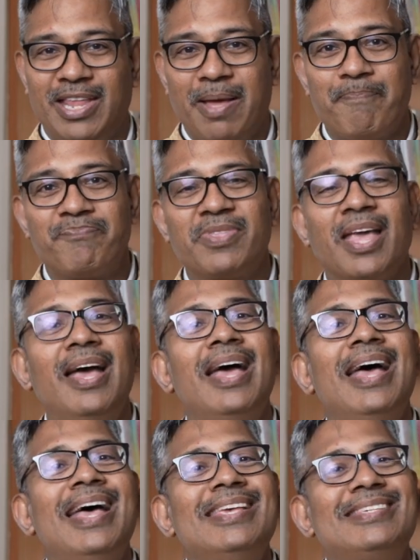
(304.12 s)
them.
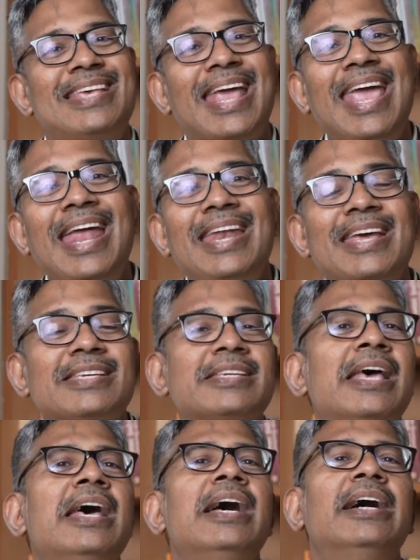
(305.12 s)
Second
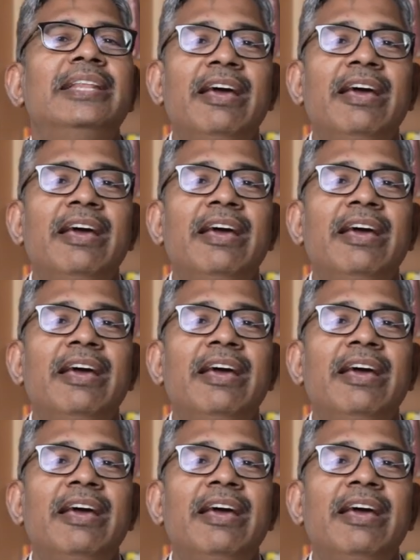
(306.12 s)
is they